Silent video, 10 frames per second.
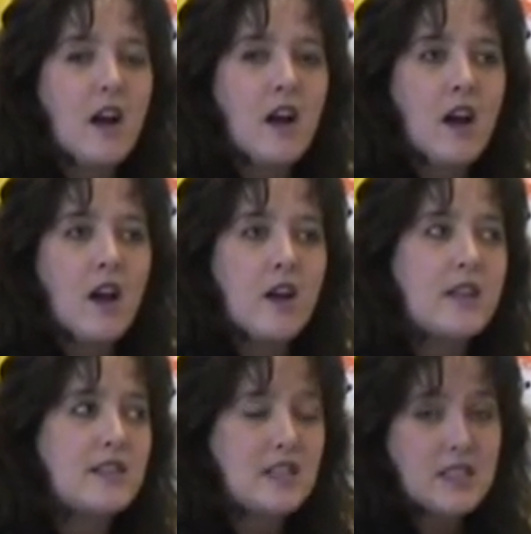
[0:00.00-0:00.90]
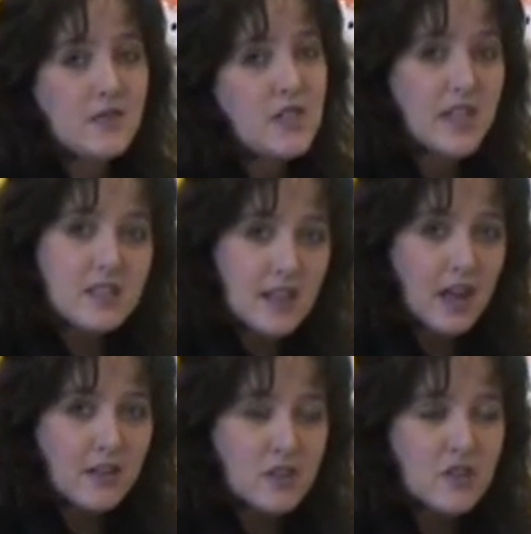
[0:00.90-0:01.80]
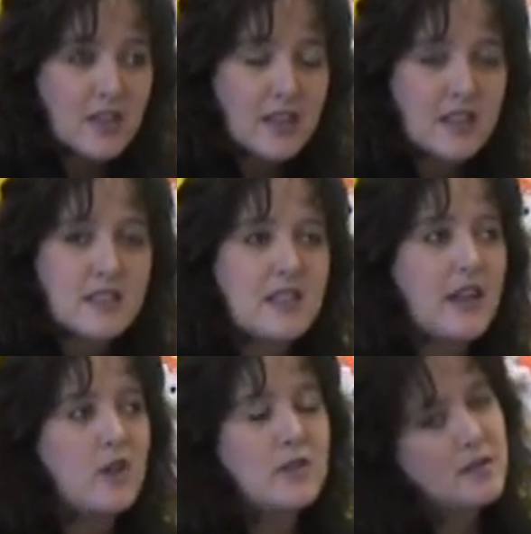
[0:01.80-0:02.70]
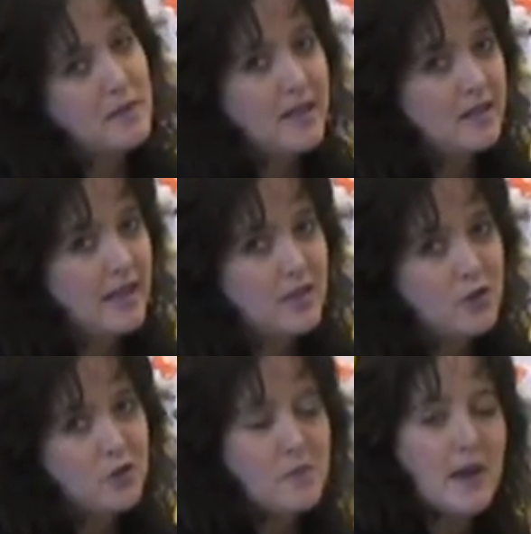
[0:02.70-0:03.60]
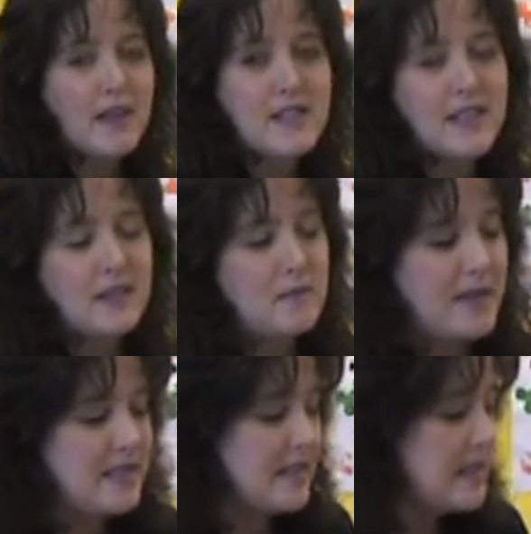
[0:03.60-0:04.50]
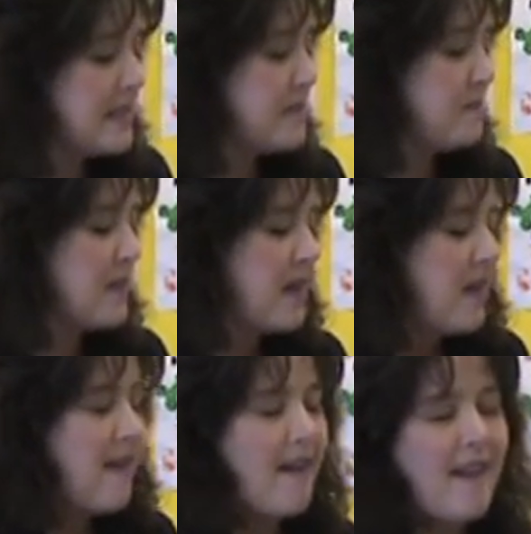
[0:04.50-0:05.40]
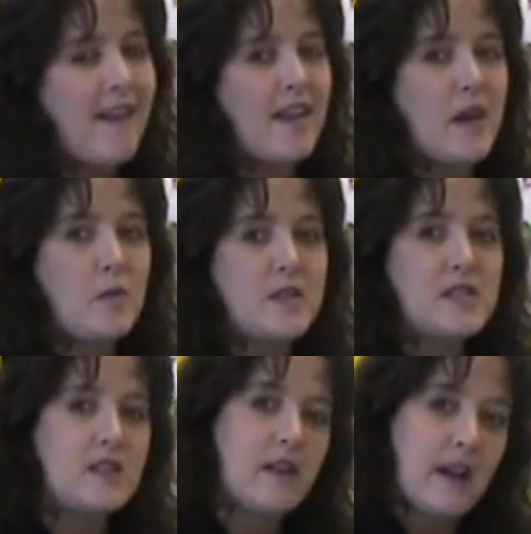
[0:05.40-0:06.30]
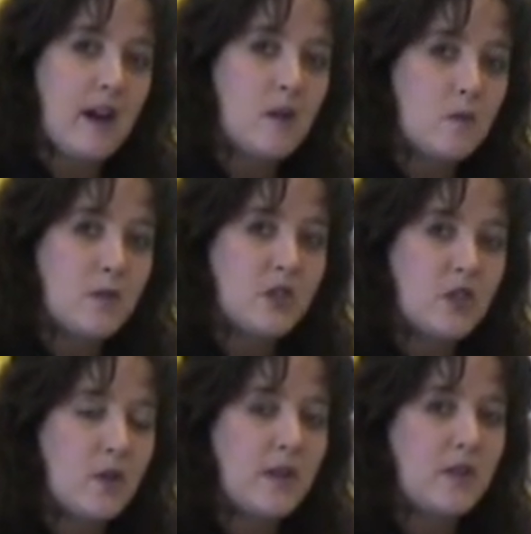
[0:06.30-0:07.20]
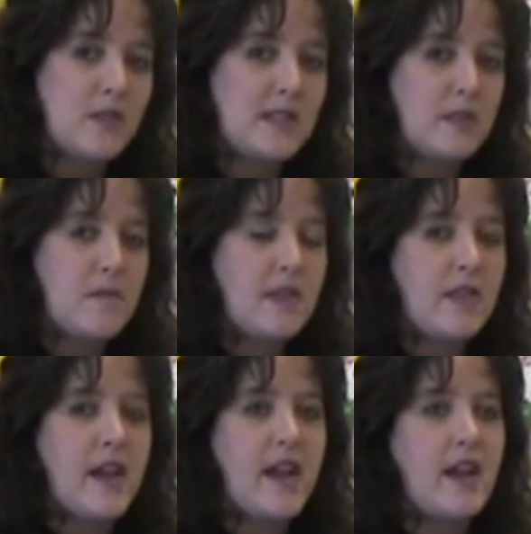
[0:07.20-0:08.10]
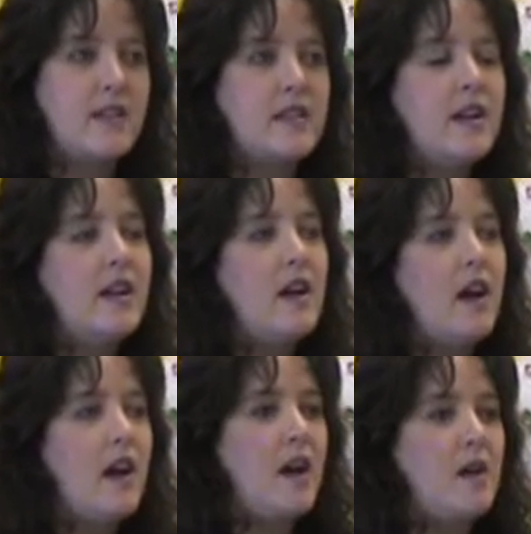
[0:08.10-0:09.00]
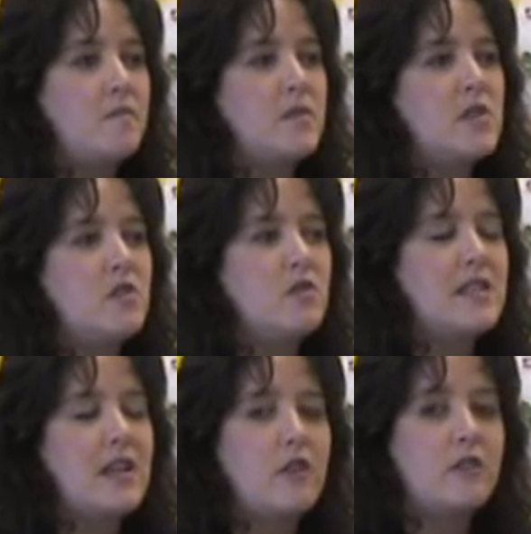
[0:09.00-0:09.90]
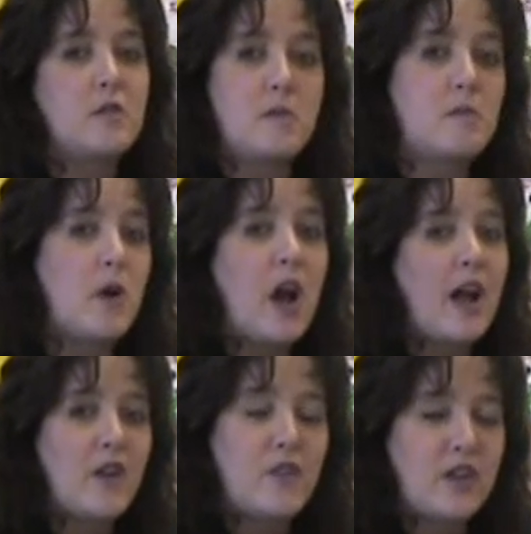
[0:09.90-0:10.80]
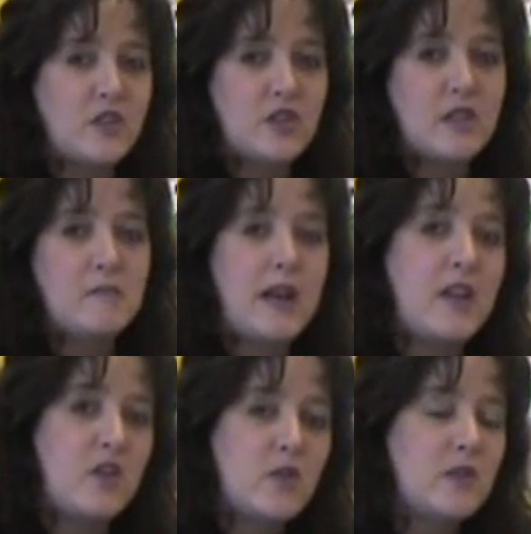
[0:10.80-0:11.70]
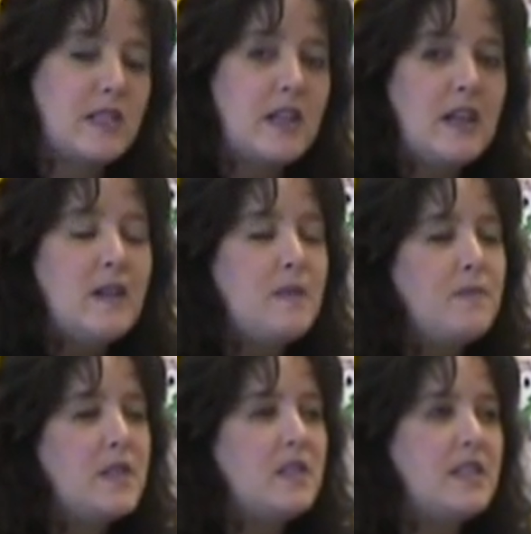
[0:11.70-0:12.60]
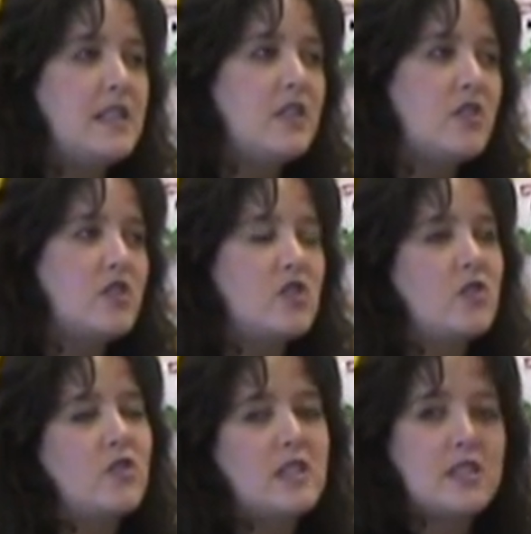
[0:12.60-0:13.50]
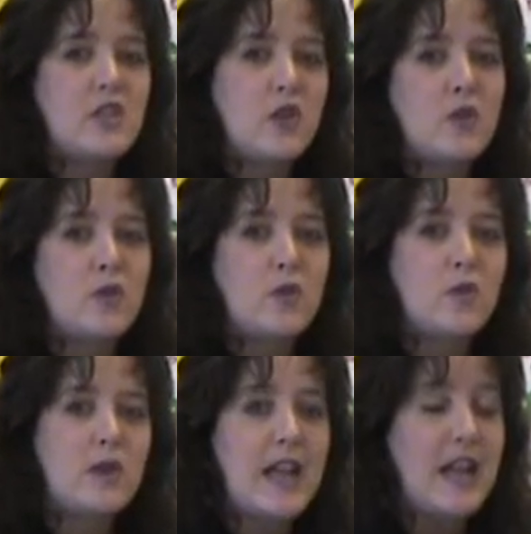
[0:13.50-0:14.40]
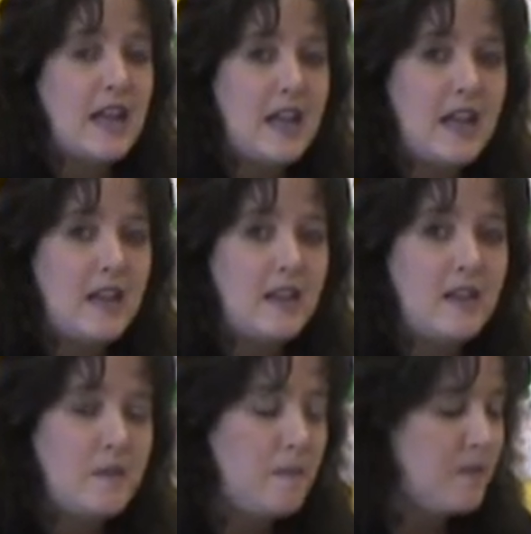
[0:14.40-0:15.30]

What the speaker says: are assistive technology things that I use in my classroom on a daily basis. And I want to start out with showing you something that students that are a little bit more higher functioning might use. These are students who can